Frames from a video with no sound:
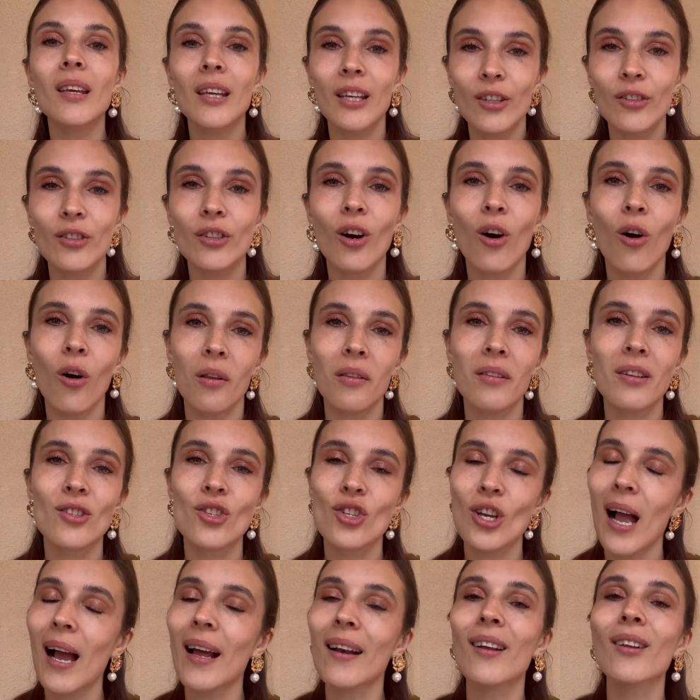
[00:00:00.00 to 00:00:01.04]
here on the
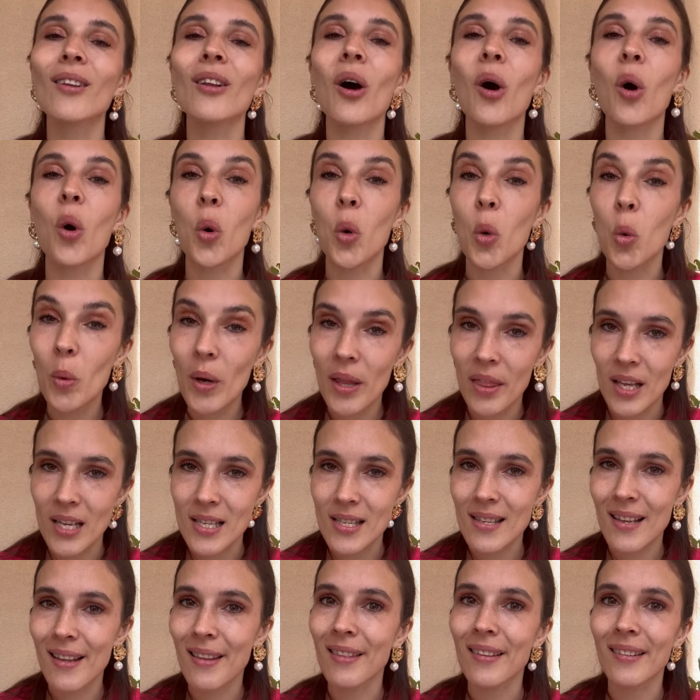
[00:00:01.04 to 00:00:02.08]
channel or with
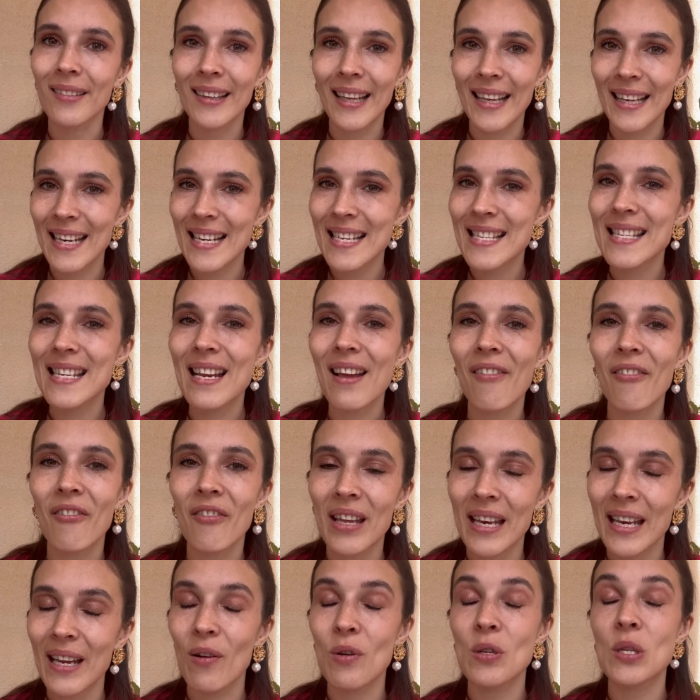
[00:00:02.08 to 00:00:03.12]
us in the latest
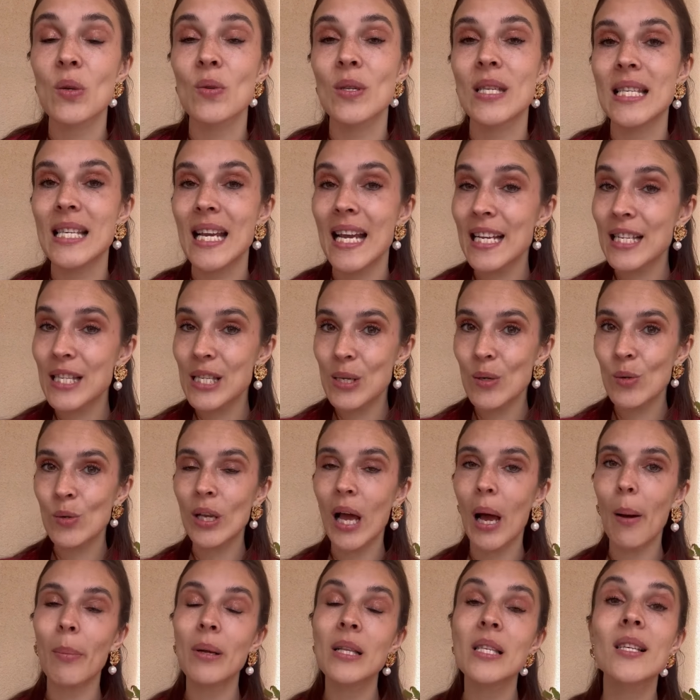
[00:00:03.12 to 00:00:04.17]
video. So stay
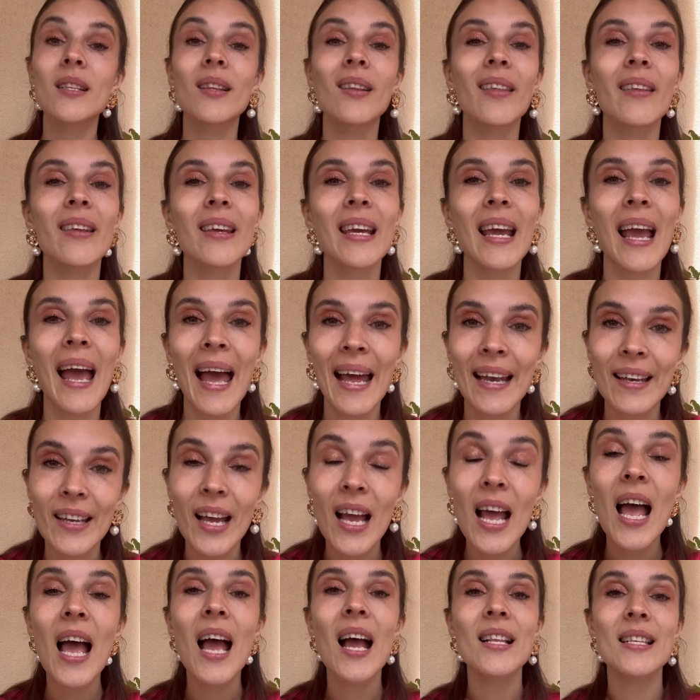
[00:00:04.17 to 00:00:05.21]
tuned up until the end.
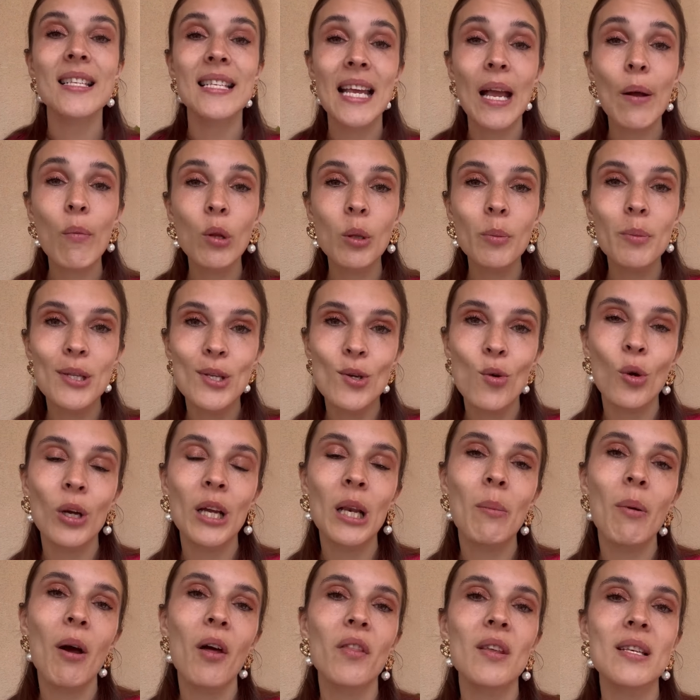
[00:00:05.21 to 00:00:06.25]
Today we'll be
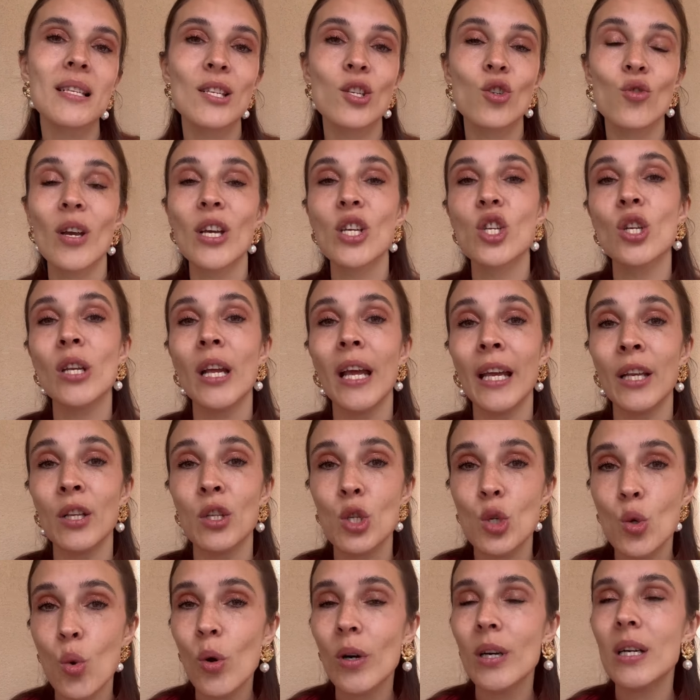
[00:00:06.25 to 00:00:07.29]
talking about the situation
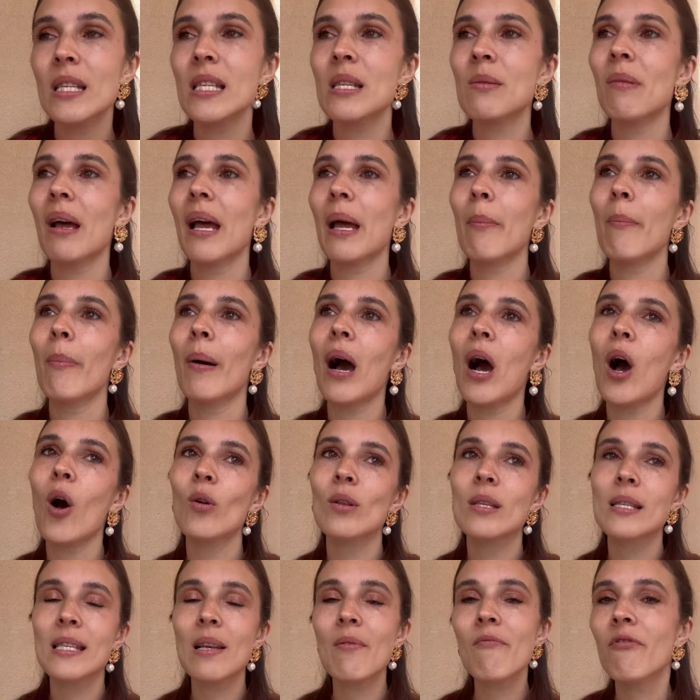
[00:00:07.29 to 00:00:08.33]
in tourism,
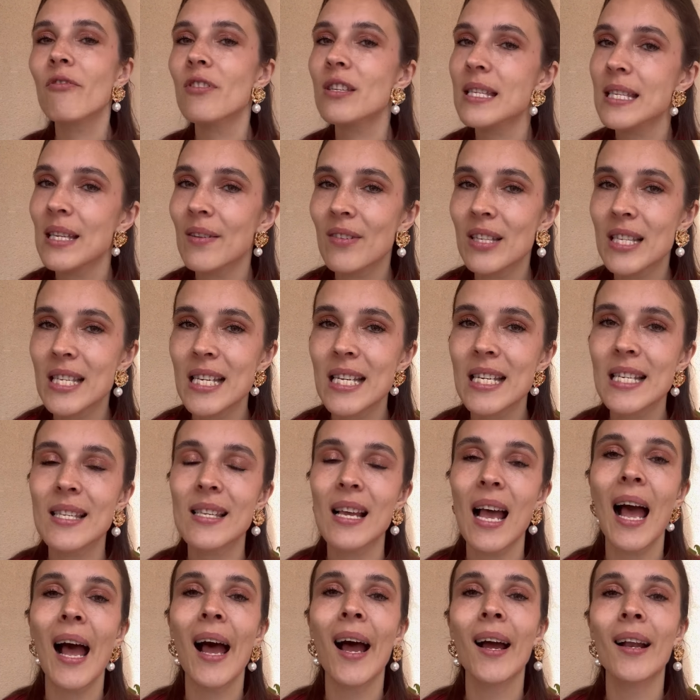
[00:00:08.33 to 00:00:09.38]
about some
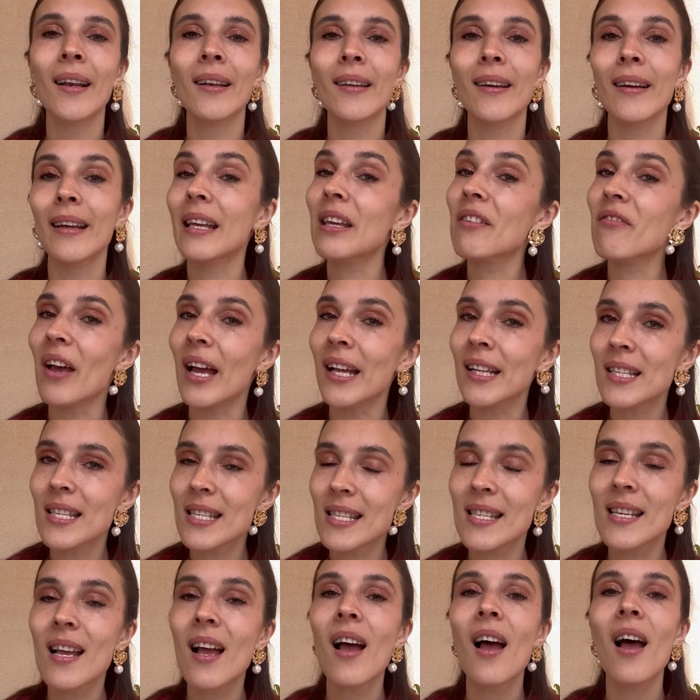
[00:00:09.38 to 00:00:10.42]
festivities and
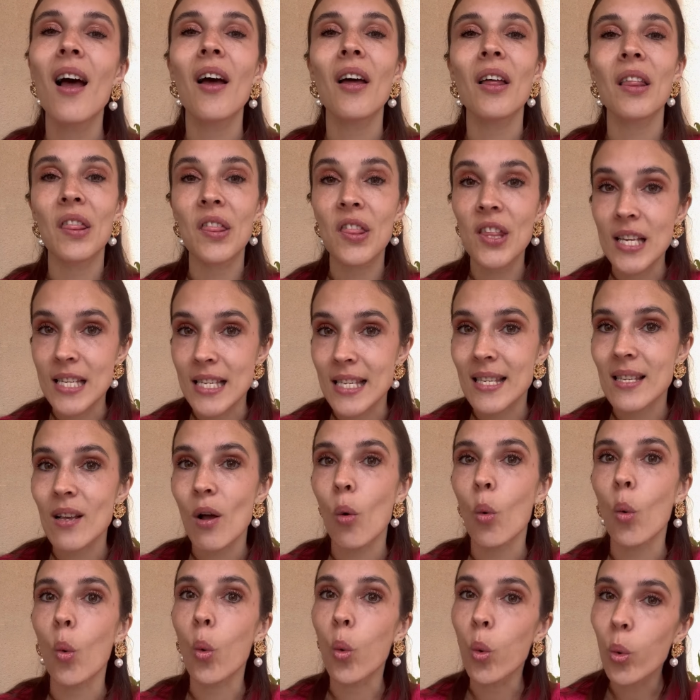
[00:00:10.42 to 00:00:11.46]
events this
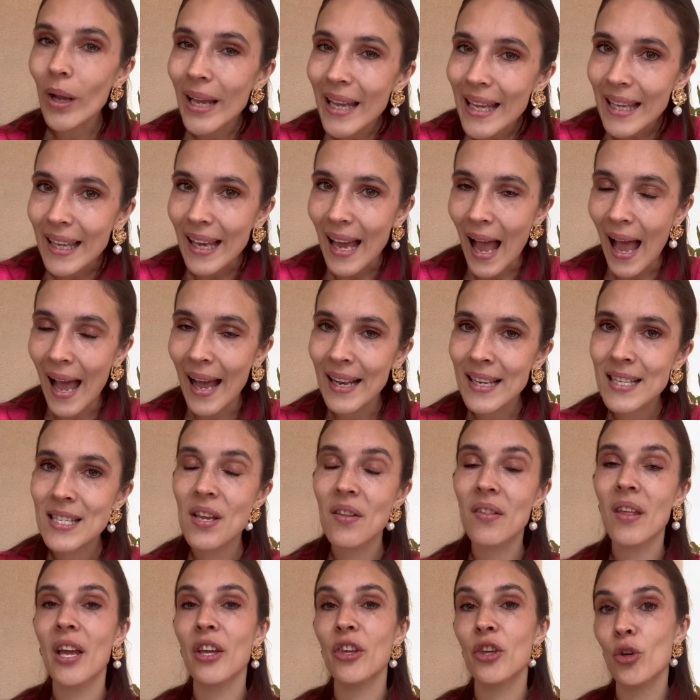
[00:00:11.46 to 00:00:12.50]
weekend
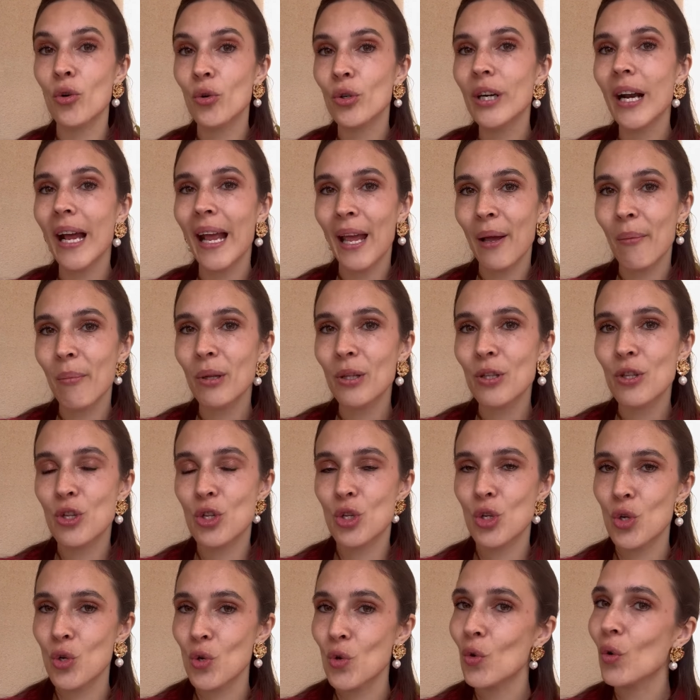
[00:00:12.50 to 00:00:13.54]
that you're able
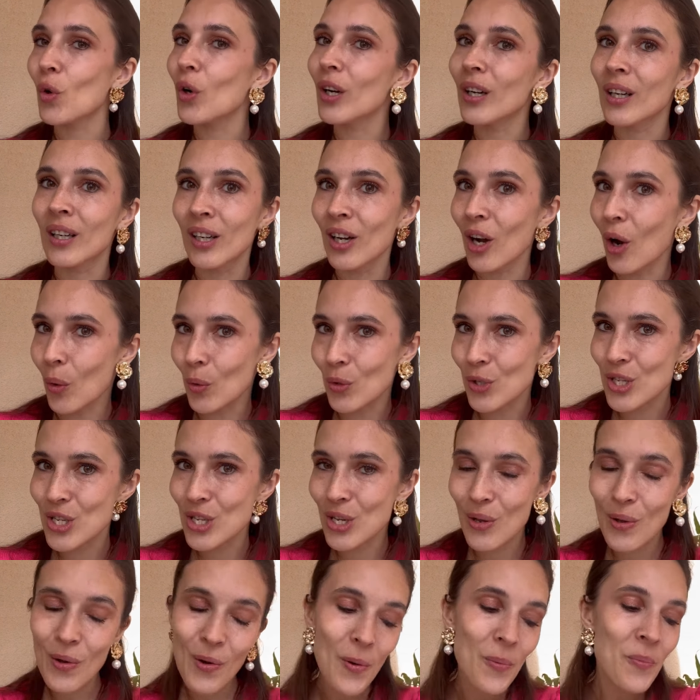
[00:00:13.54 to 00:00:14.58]
to go
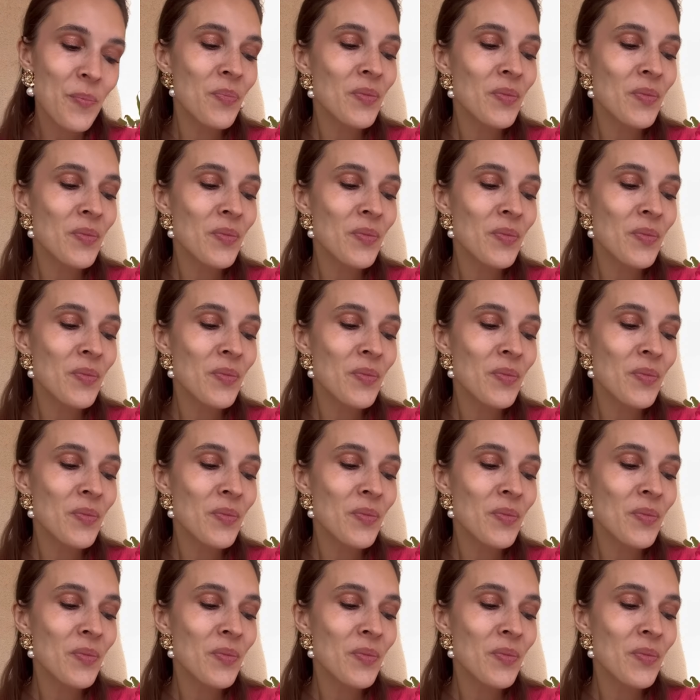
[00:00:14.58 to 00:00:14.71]
to,